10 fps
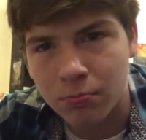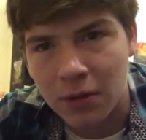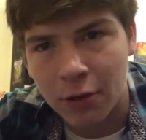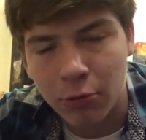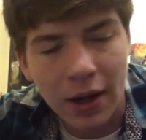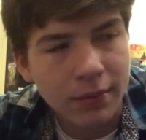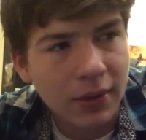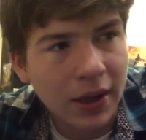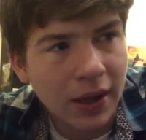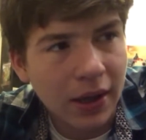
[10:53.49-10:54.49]
My
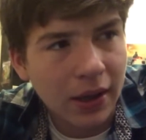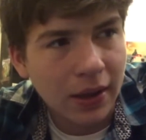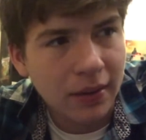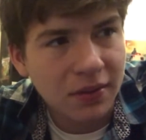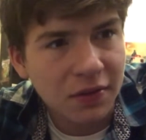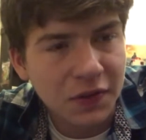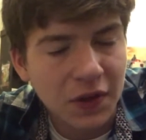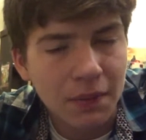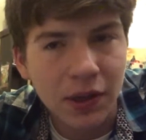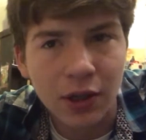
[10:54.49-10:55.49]
grandma's
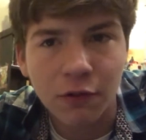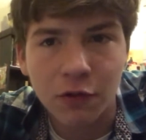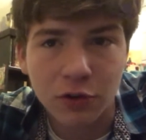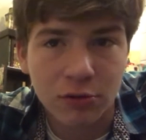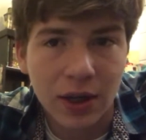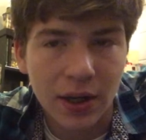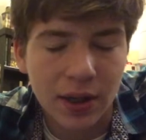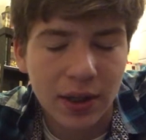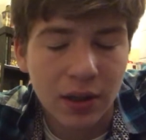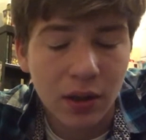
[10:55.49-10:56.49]
family
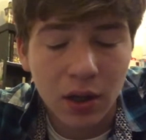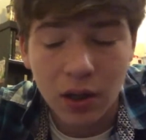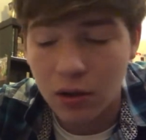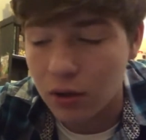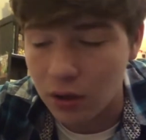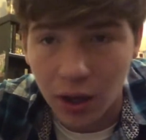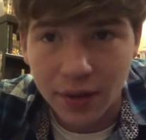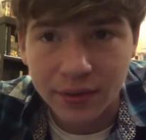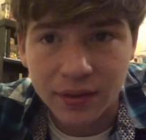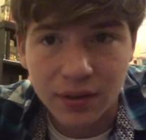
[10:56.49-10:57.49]
unfortunately
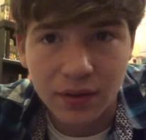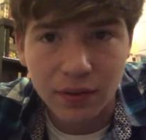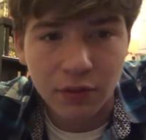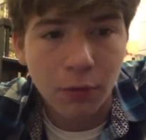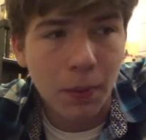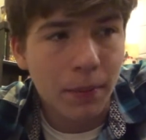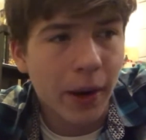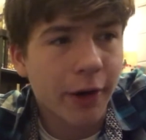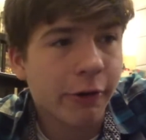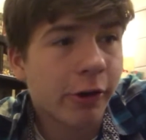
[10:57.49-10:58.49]
lost Super
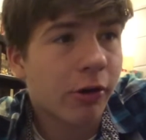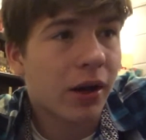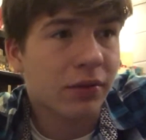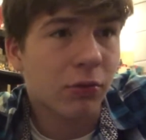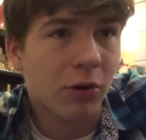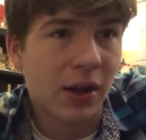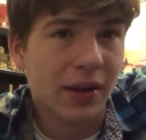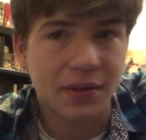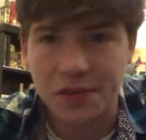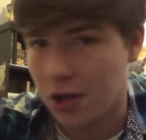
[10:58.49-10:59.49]
Mario as well
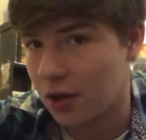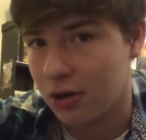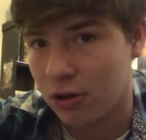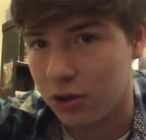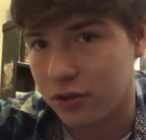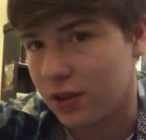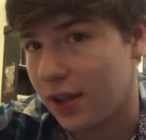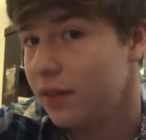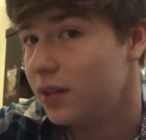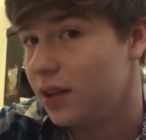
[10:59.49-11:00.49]
as Duck Hunt
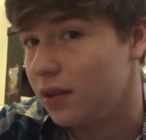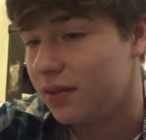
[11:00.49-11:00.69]
and the